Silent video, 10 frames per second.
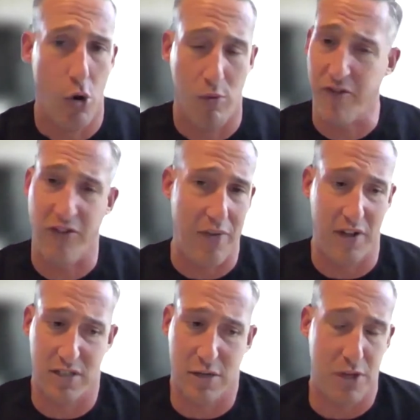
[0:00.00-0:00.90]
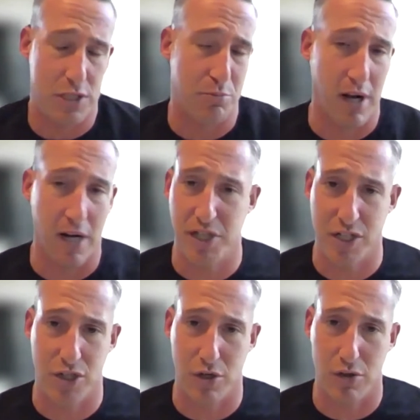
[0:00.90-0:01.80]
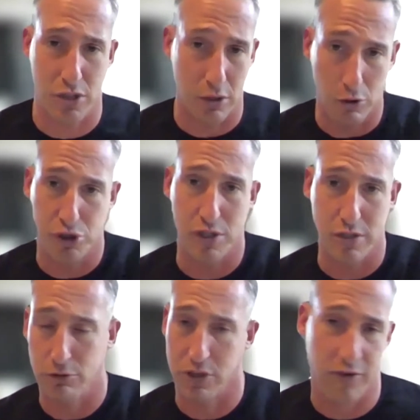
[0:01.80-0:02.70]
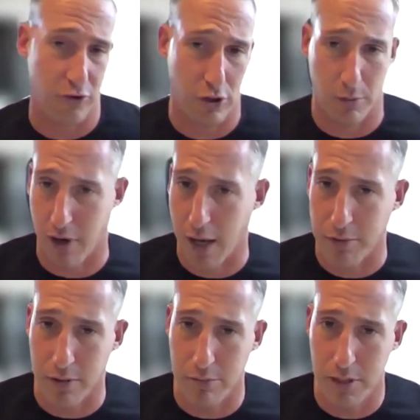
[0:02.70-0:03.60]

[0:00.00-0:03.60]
We find that some of these projects are solutions looking for a problem.